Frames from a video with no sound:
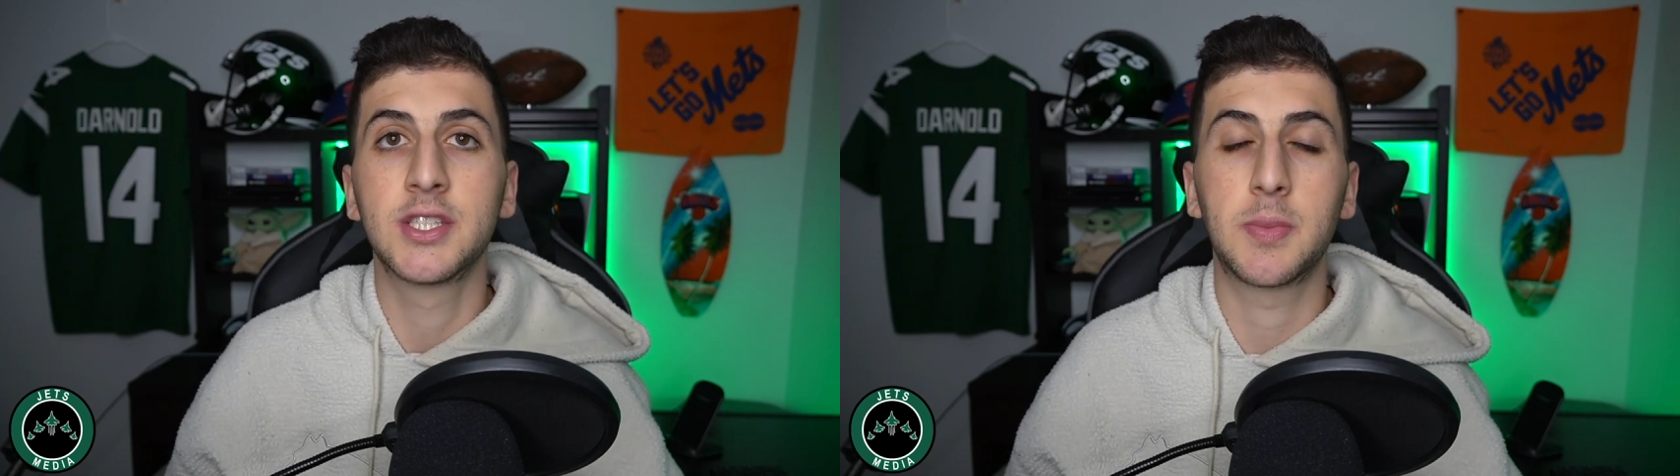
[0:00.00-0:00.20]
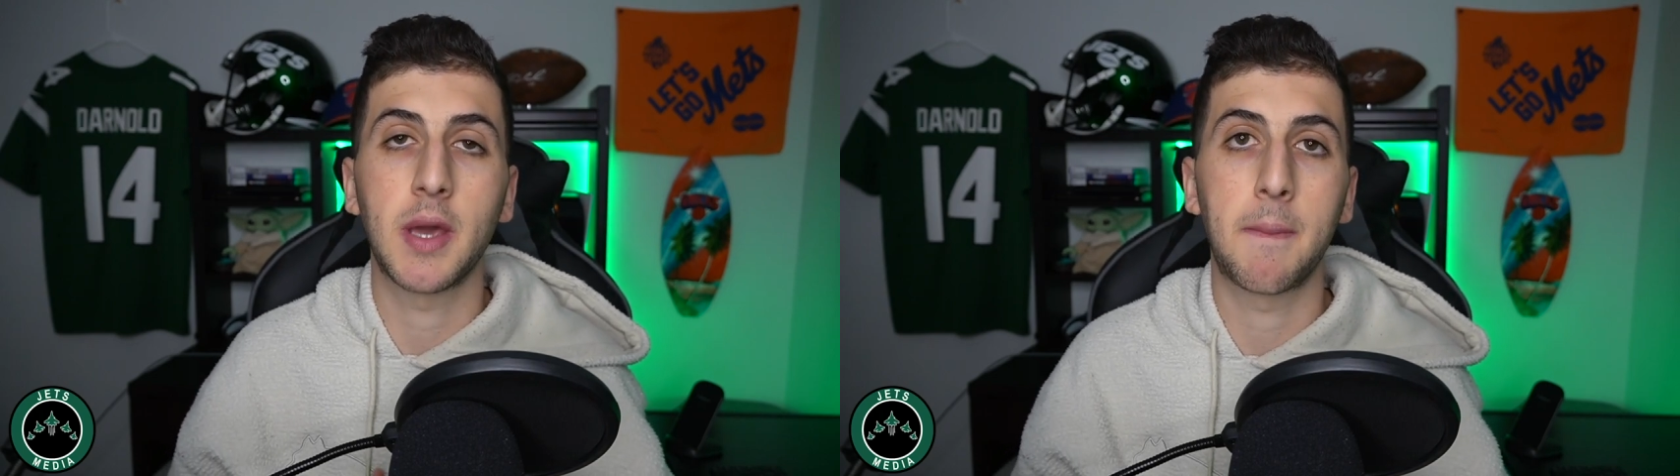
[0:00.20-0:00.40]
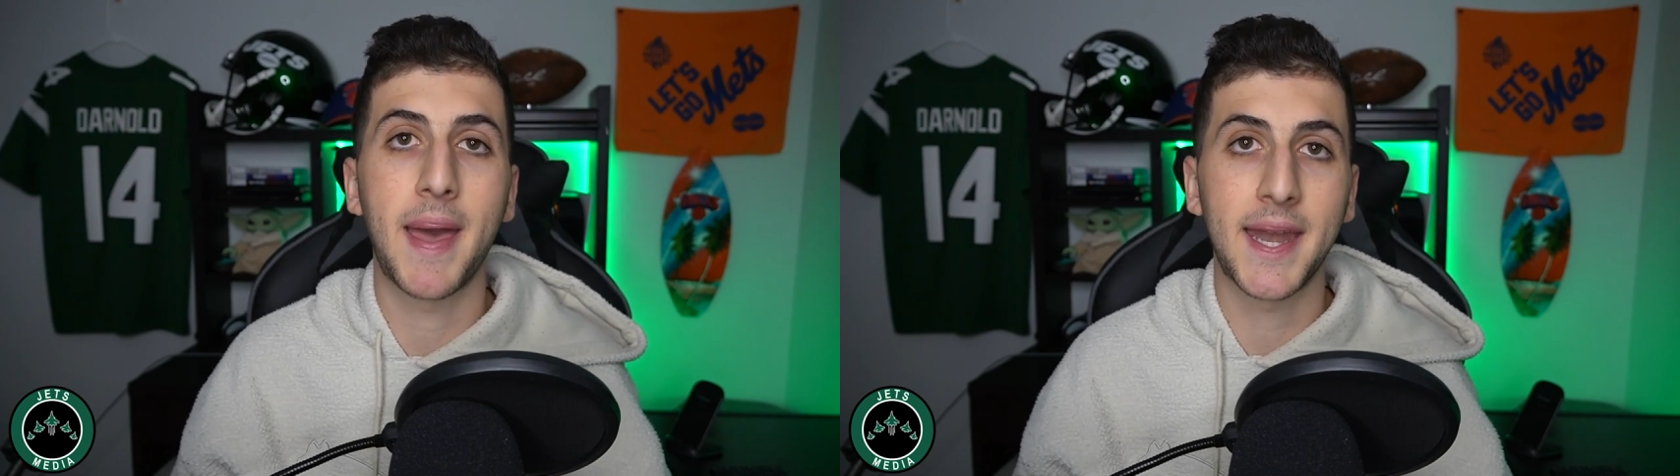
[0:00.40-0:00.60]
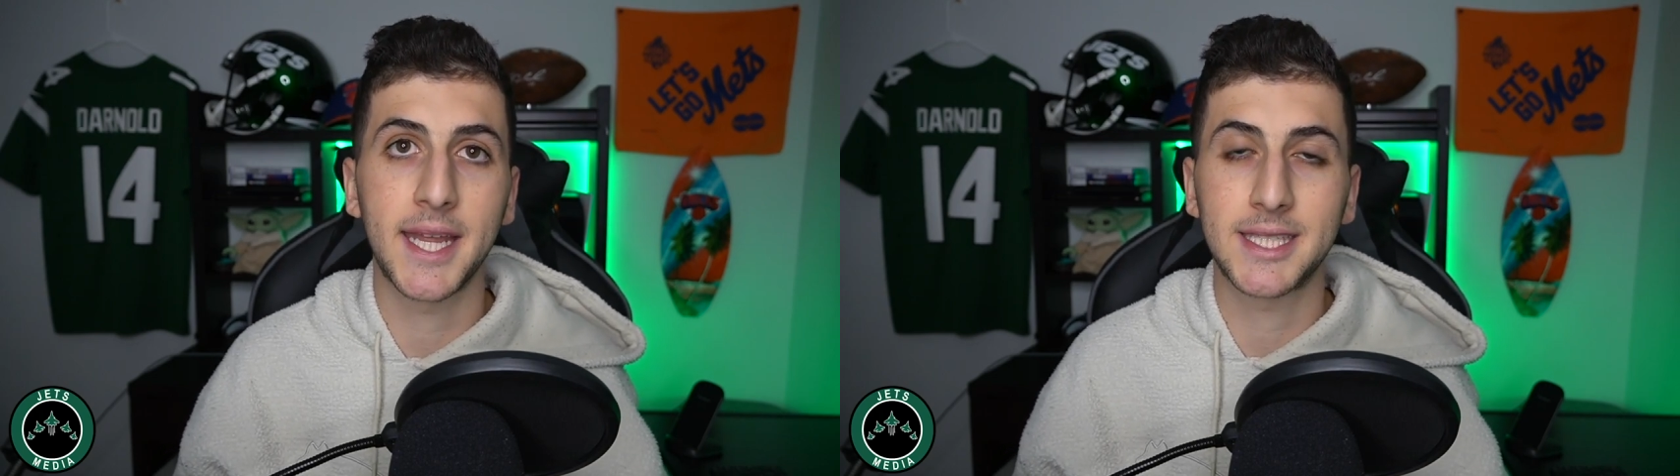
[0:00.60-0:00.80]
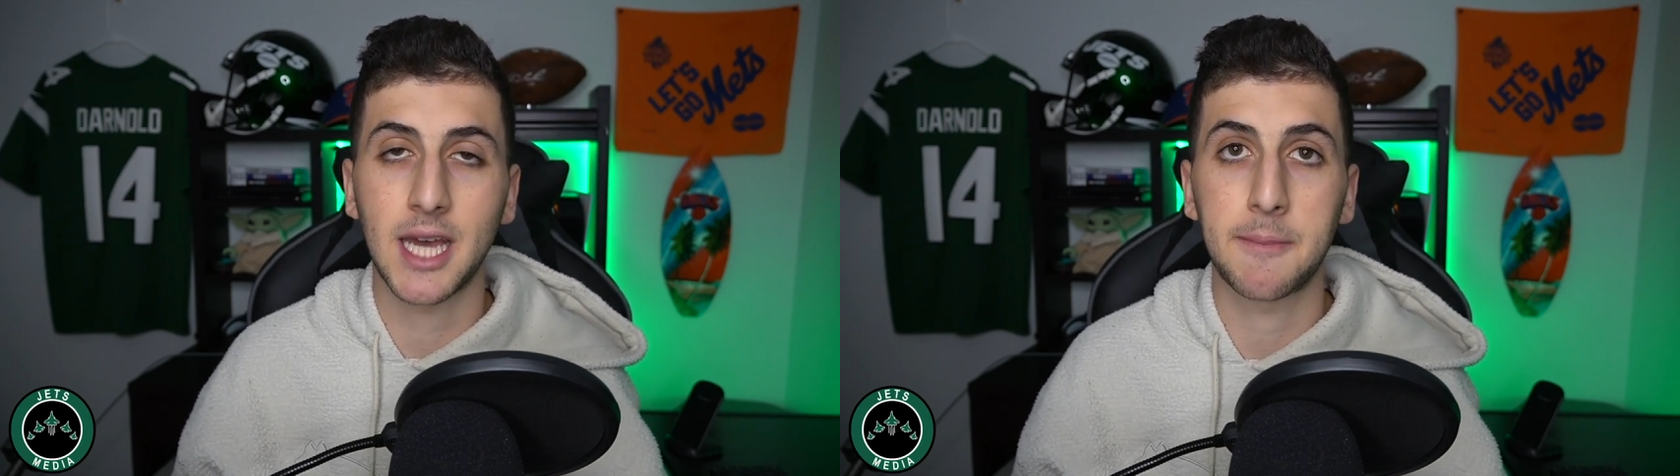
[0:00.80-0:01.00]
to be a
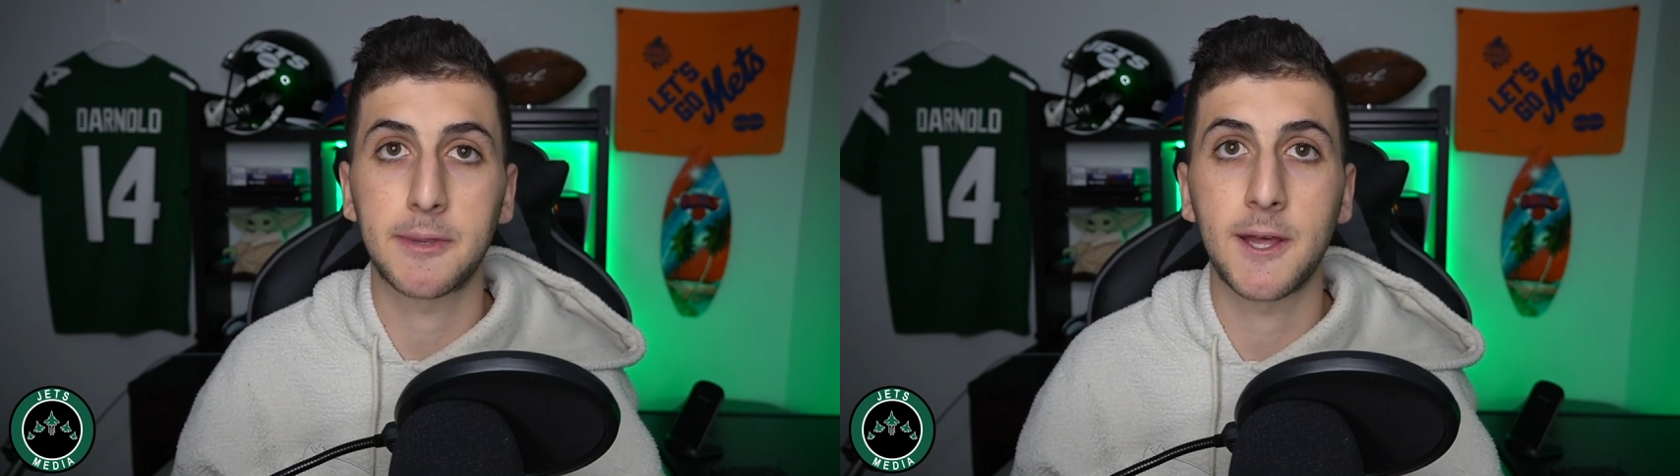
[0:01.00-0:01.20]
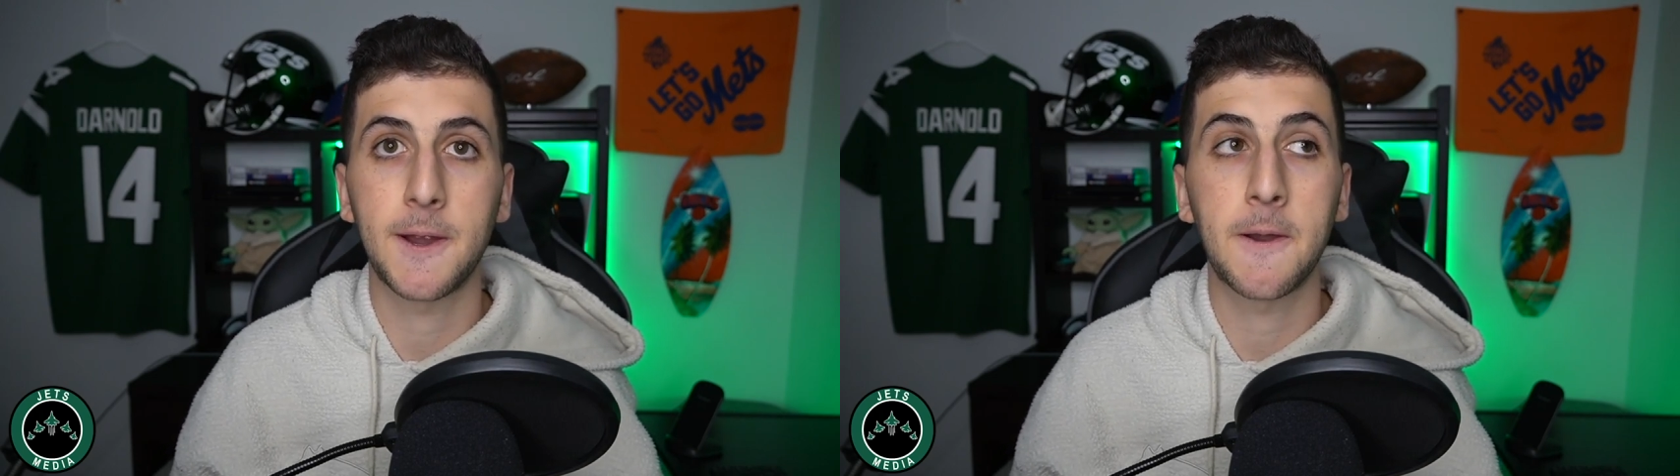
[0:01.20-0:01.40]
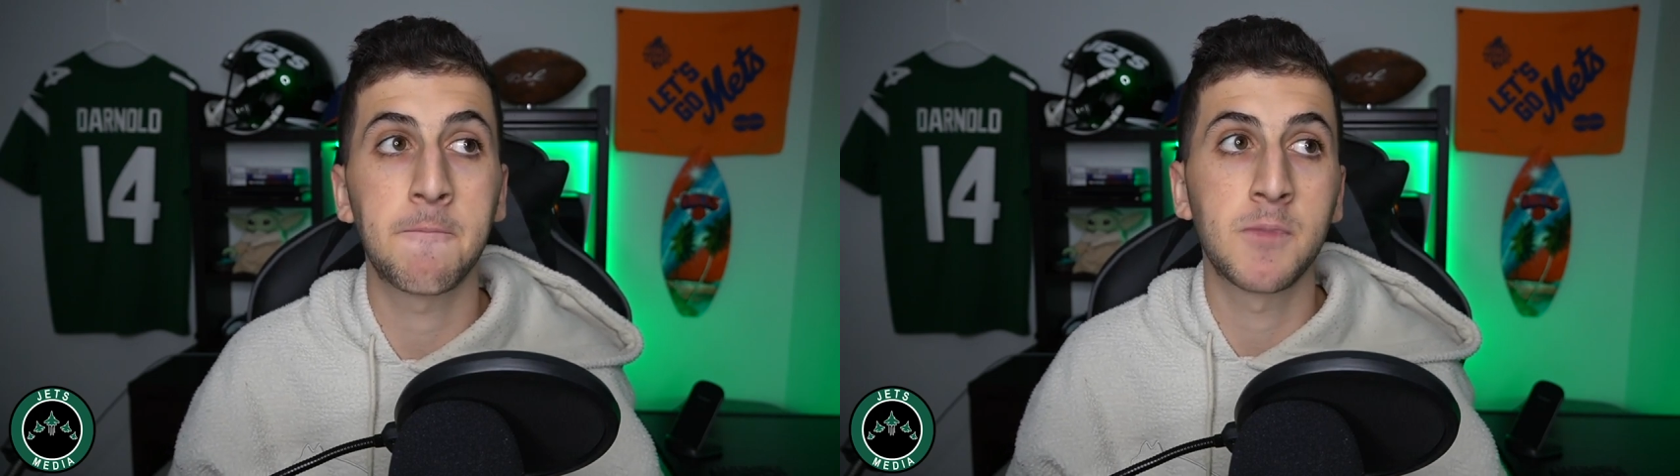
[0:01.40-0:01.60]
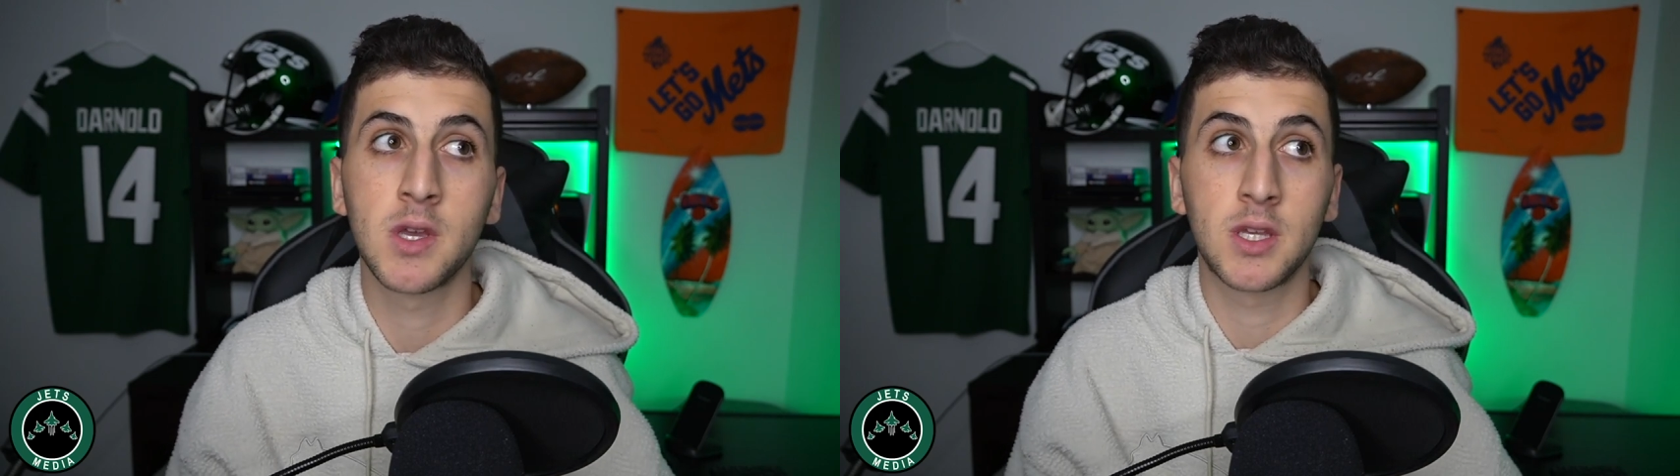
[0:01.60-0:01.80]
band-aid type player,